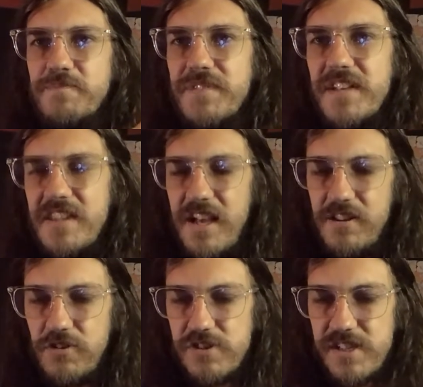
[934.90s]
in that
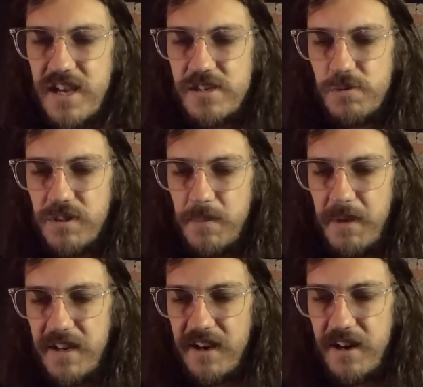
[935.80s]
little sketch with the
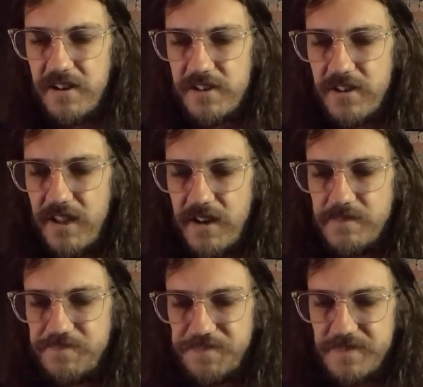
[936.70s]
main character there.
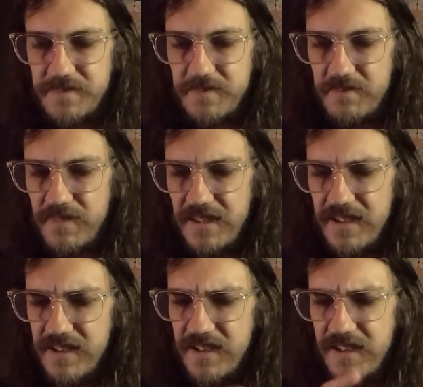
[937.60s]

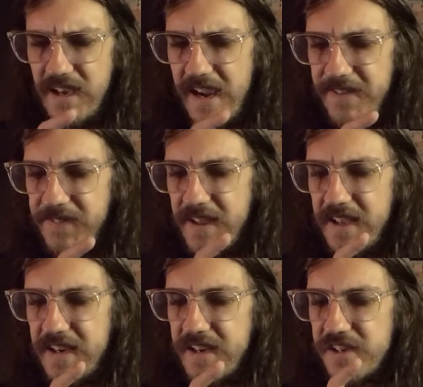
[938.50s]
And
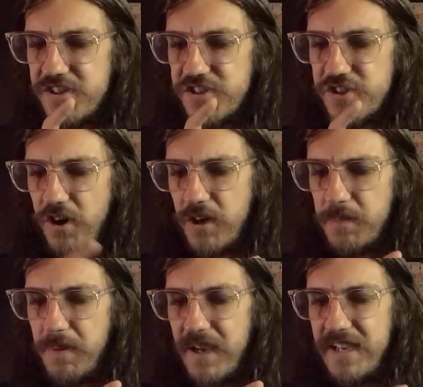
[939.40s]
then
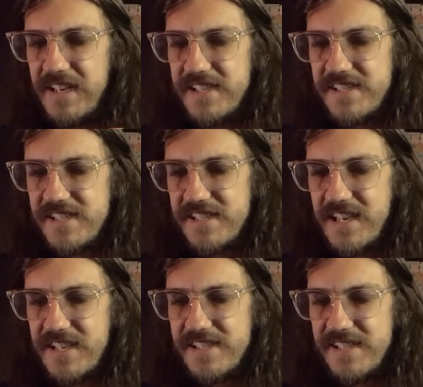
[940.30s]
Shark Bite is this
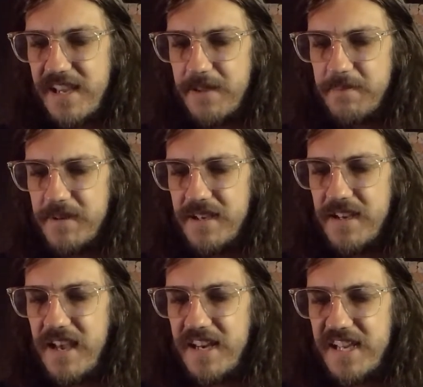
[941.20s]
guy's name,
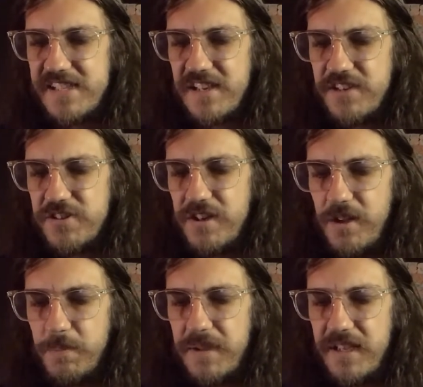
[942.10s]
and he has 100
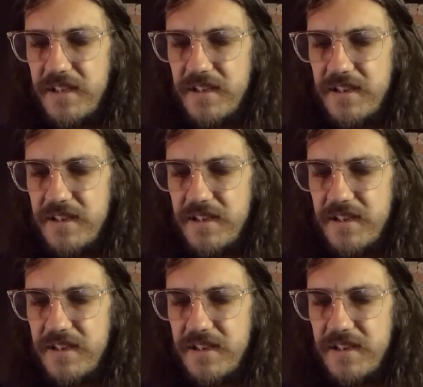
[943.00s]
LP.